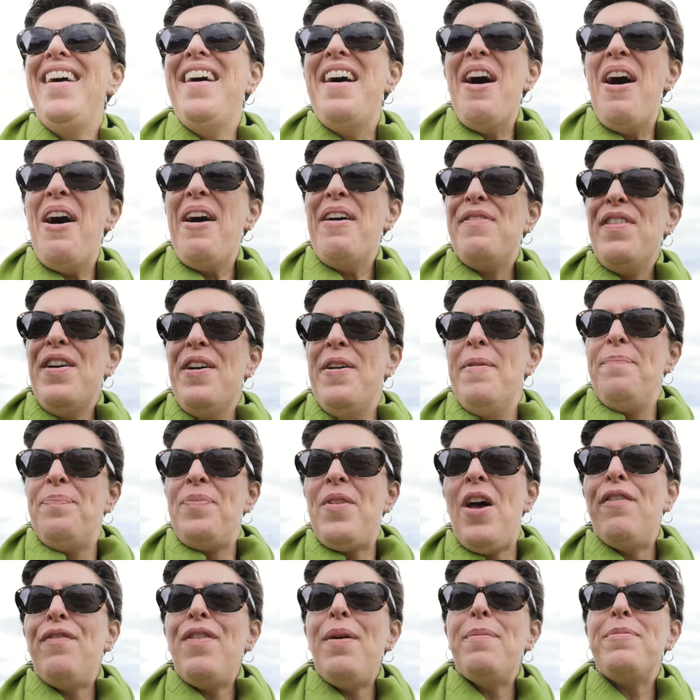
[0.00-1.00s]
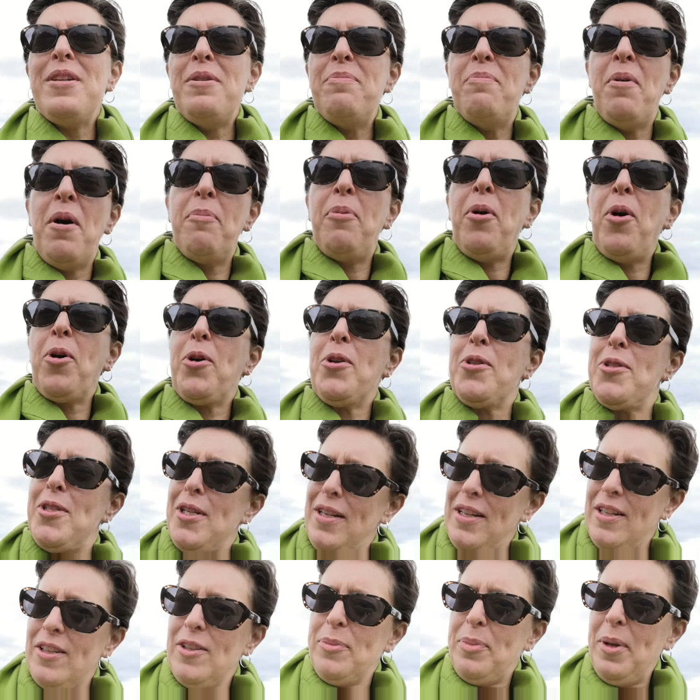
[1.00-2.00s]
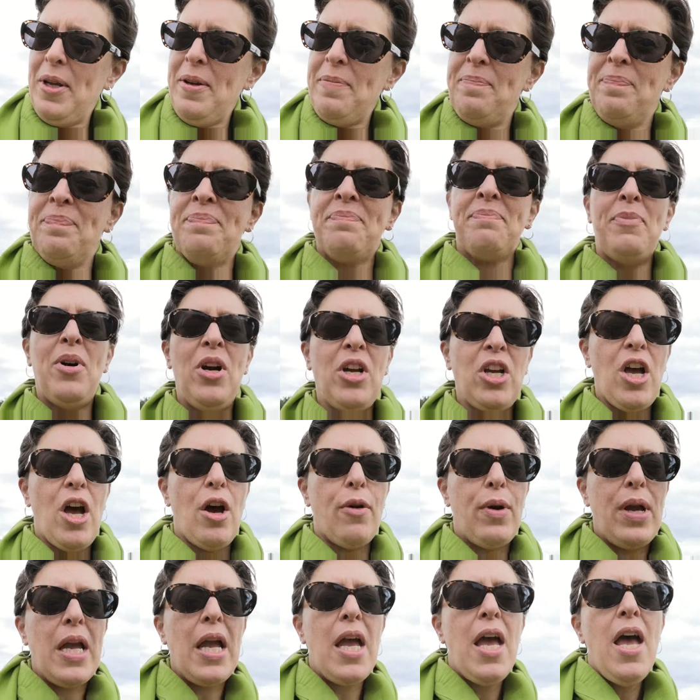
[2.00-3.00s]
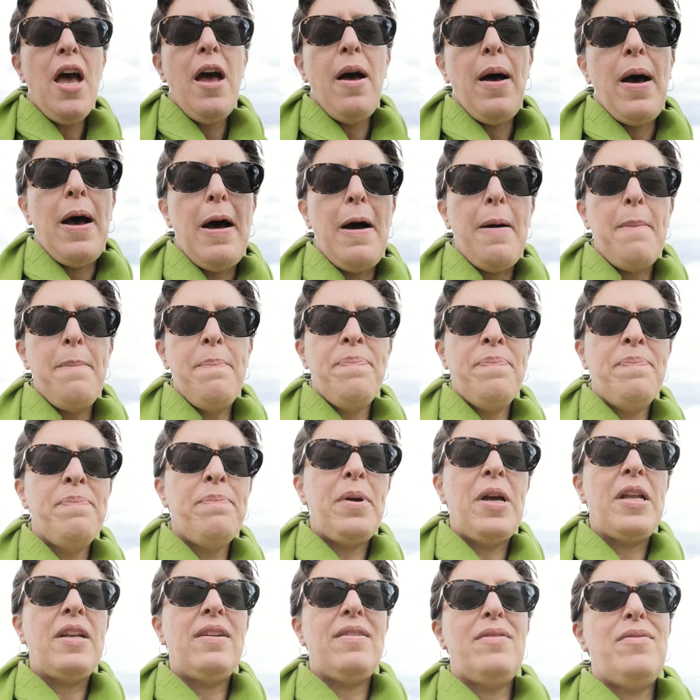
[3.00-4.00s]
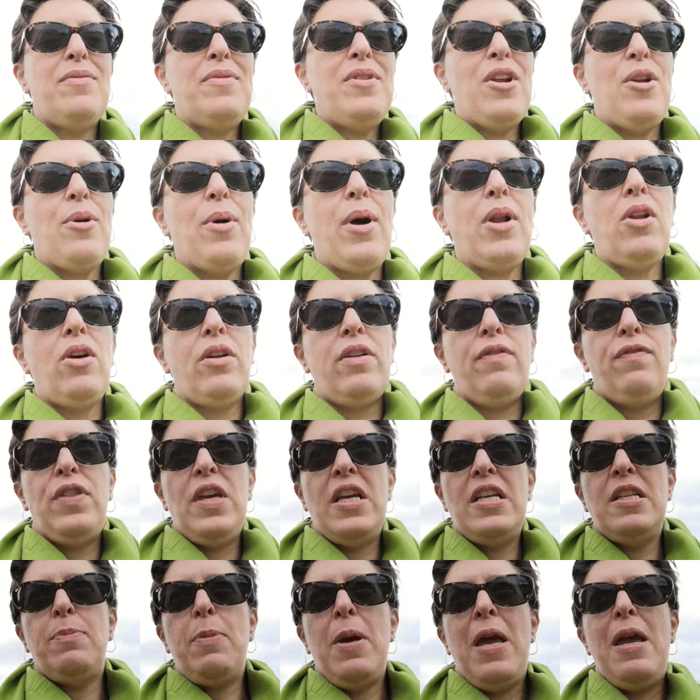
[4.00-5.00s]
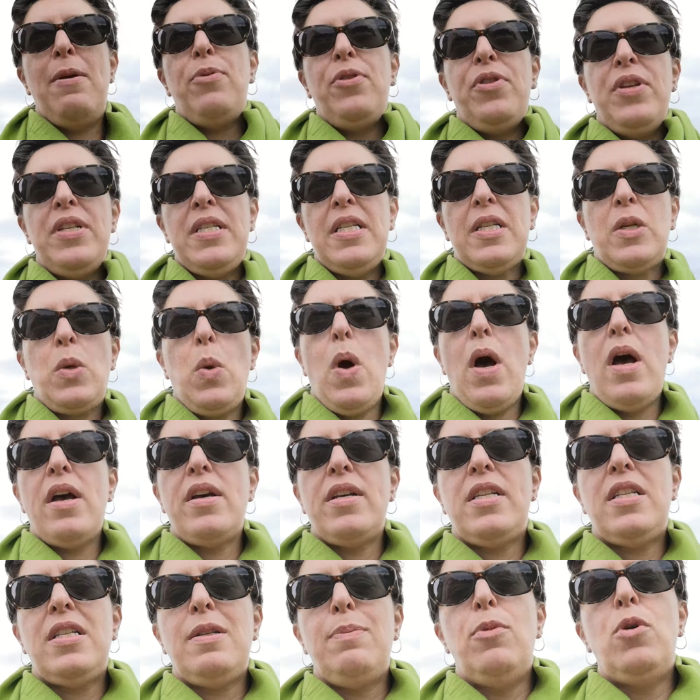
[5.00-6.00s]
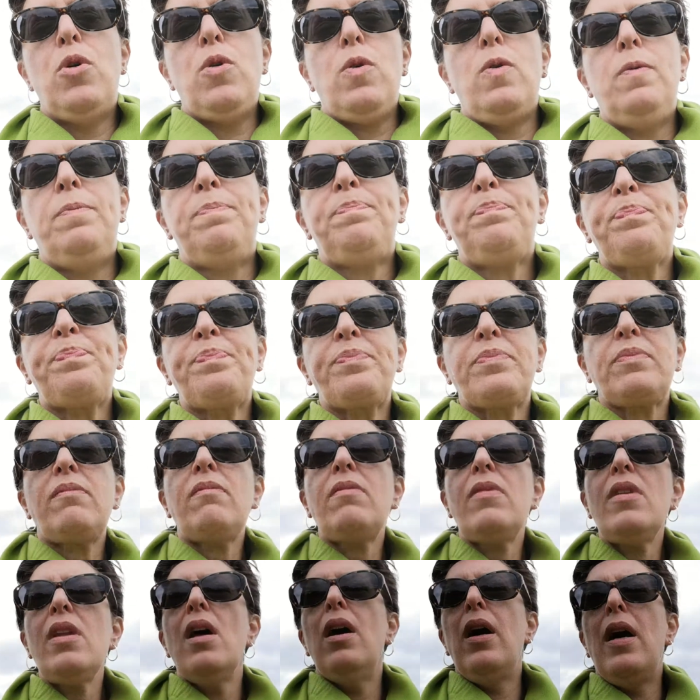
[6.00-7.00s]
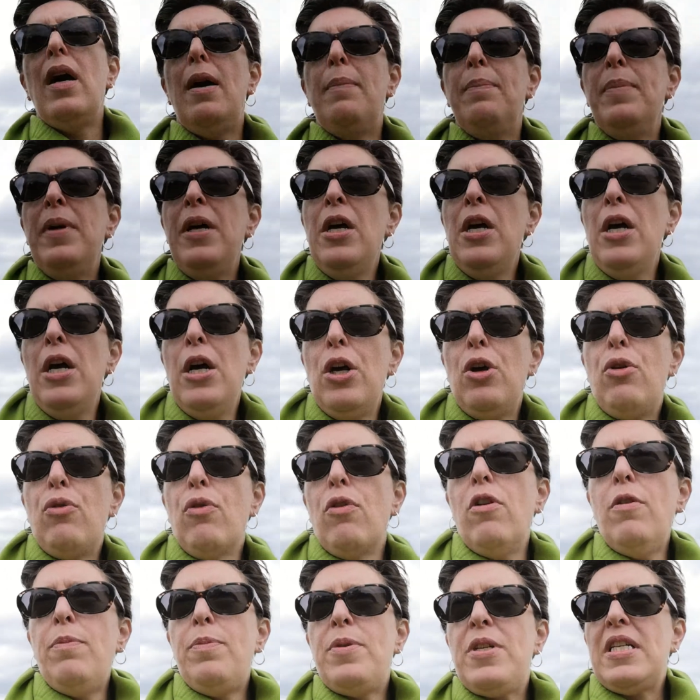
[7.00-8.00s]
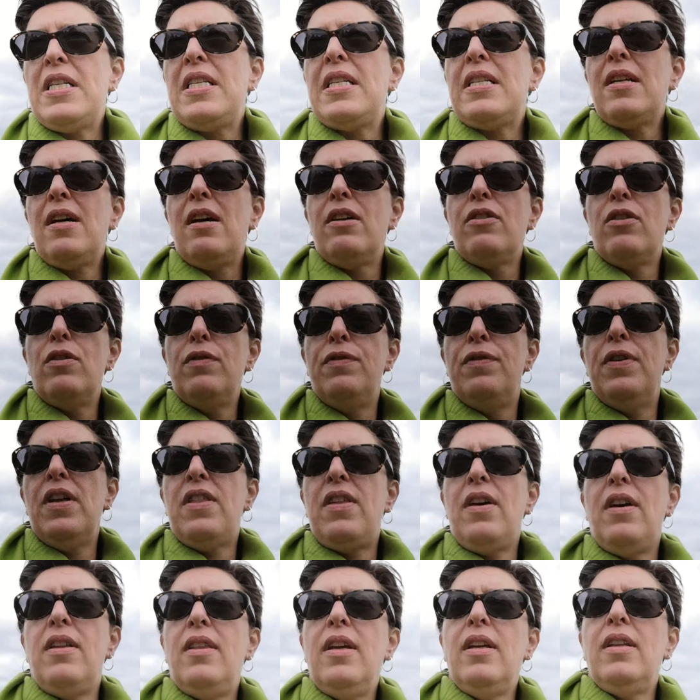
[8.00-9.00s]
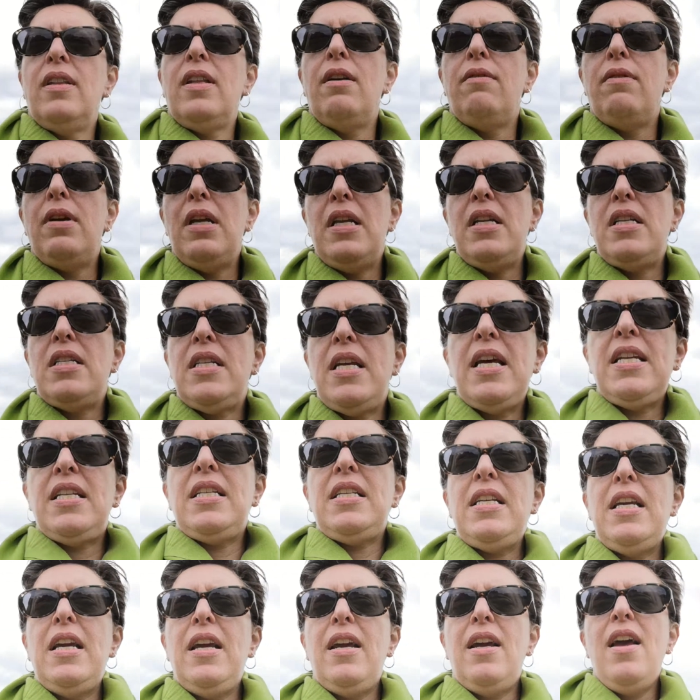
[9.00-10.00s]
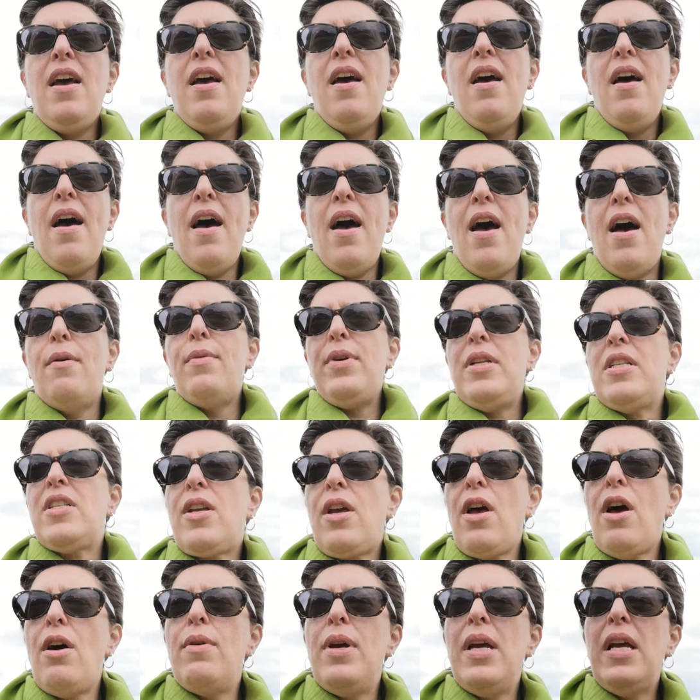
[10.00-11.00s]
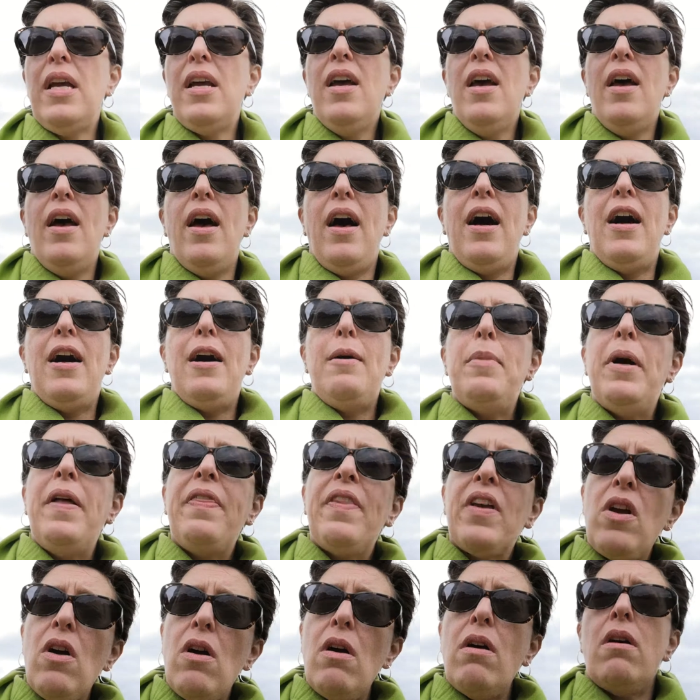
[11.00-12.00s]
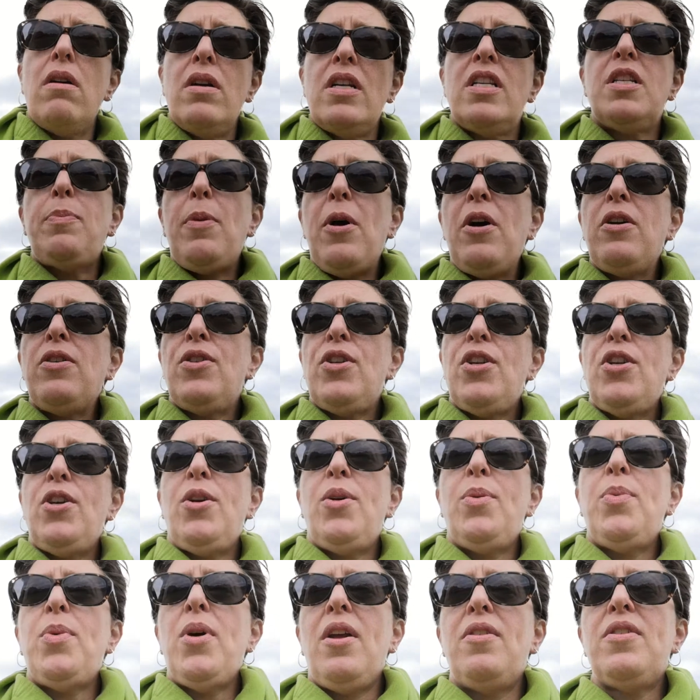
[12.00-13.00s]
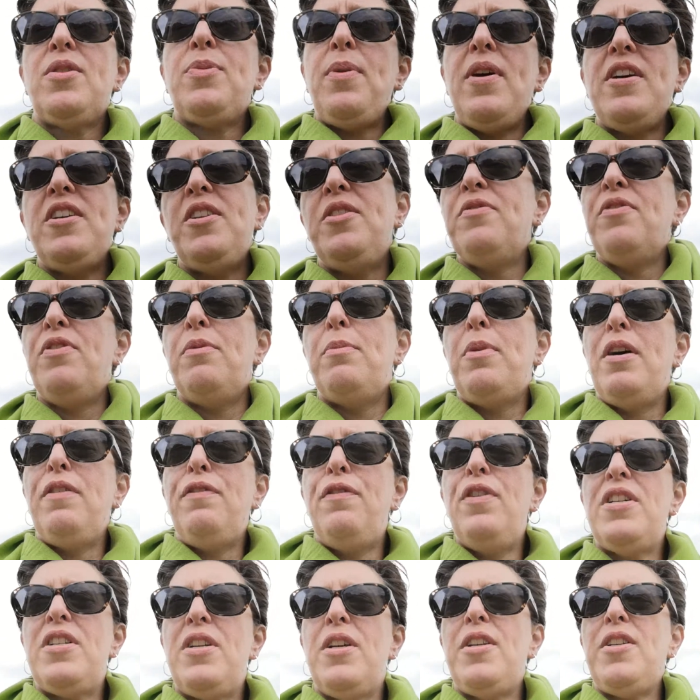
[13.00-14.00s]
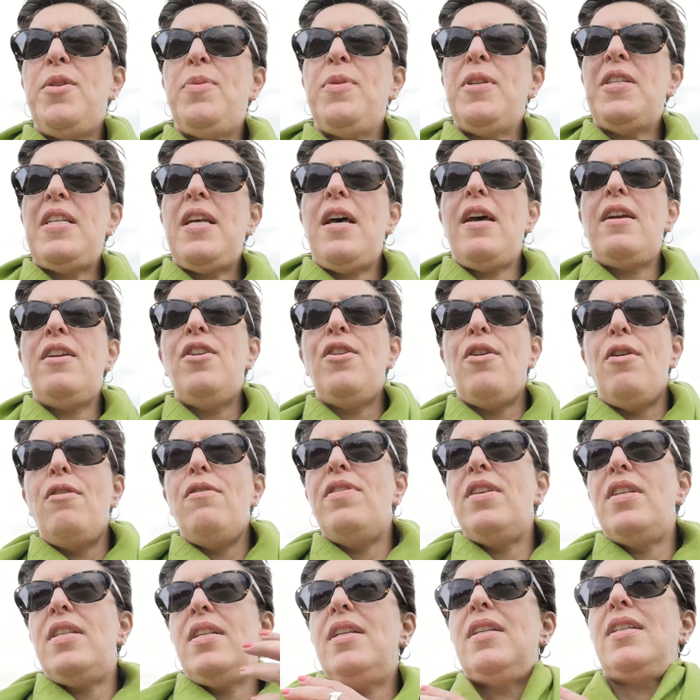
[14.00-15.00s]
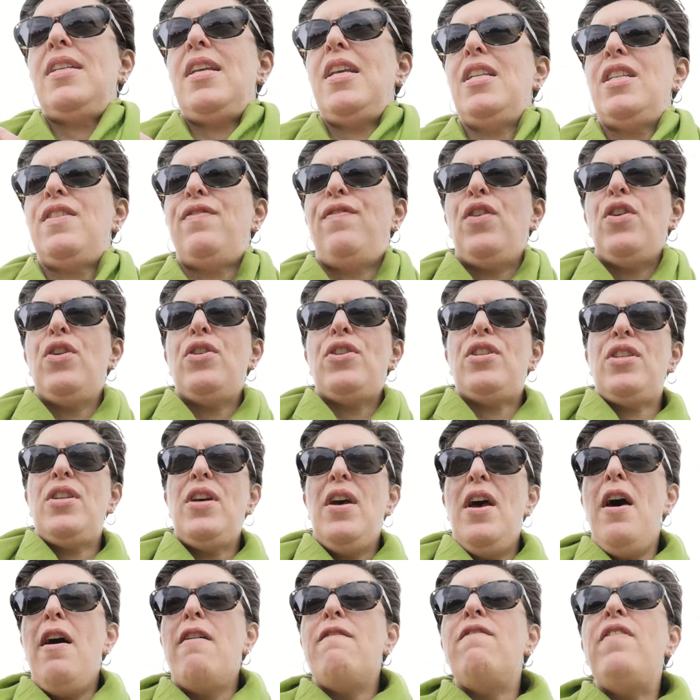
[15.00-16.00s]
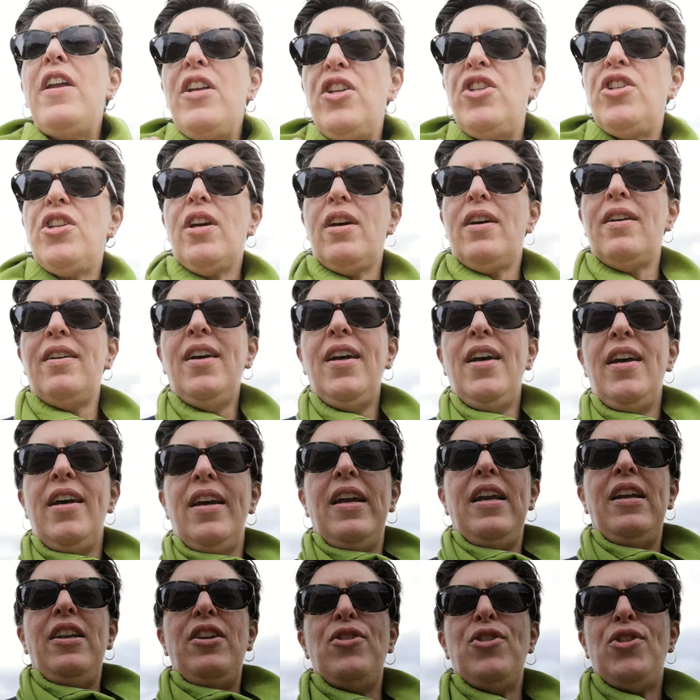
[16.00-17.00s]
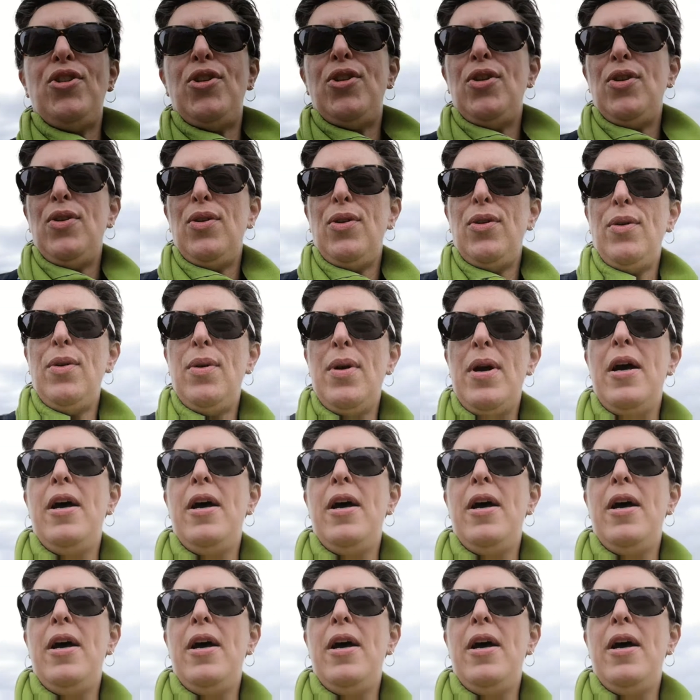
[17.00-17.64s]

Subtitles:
I've emptied my pockets a little bit by going, but you know, a lot of these people, this is quite a small group to start off with. I think they're really testing how it's going, and the guy I spoke to while I was waiting for my fritters was saying, you know, this is his first venture into